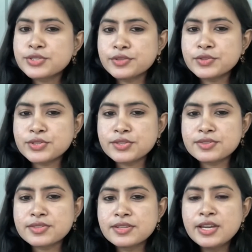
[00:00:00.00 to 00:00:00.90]

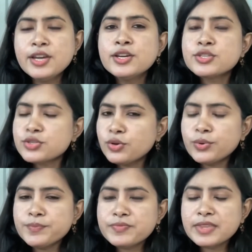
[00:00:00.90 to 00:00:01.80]
services.
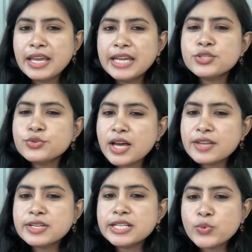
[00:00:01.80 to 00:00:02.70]
So in
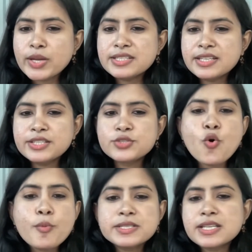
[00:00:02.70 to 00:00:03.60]
2020, it
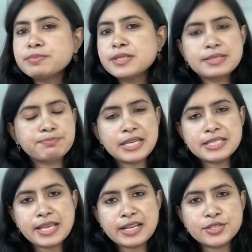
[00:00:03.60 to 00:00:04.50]
opened up the space
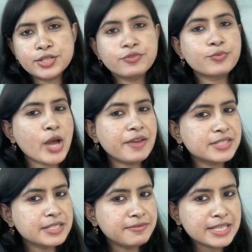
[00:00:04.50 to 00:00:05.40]
sector for
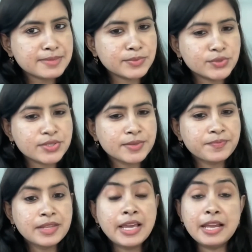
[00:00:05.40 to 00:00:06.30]
private investment.
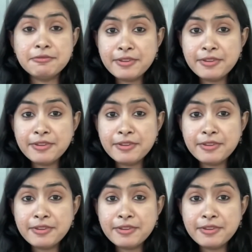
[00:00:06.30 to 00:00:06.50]
In